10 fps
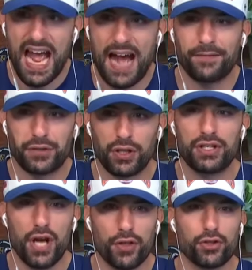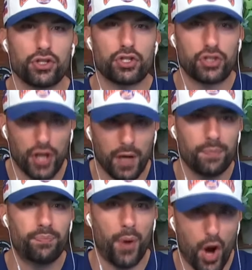after another
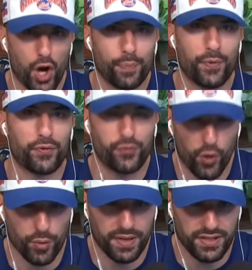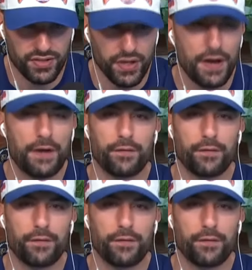subpar performance